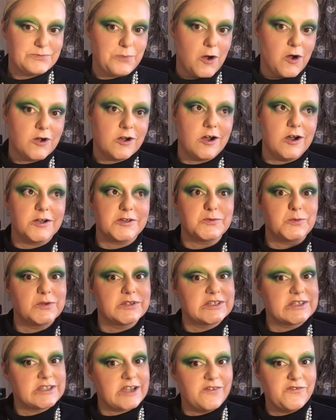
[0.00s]
podcast
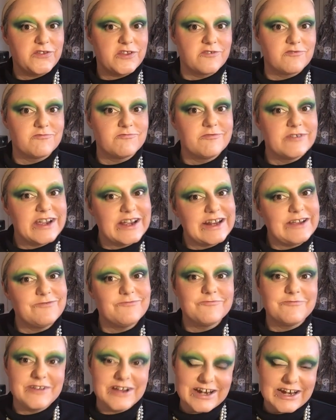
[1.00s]
was stuff that really,
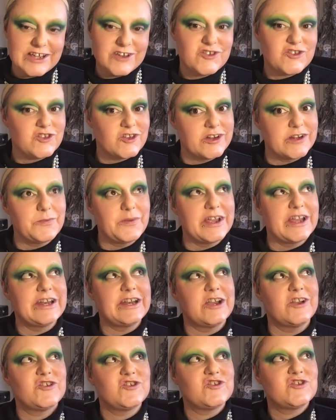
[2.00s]
really should have
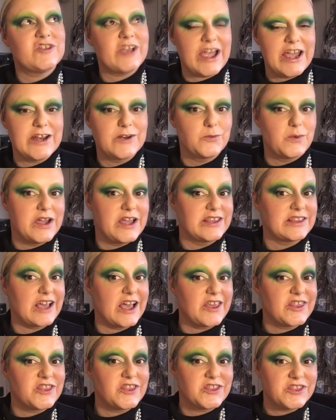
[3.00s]
been shared with
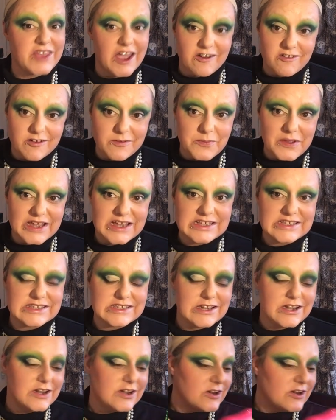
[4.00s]
a therapist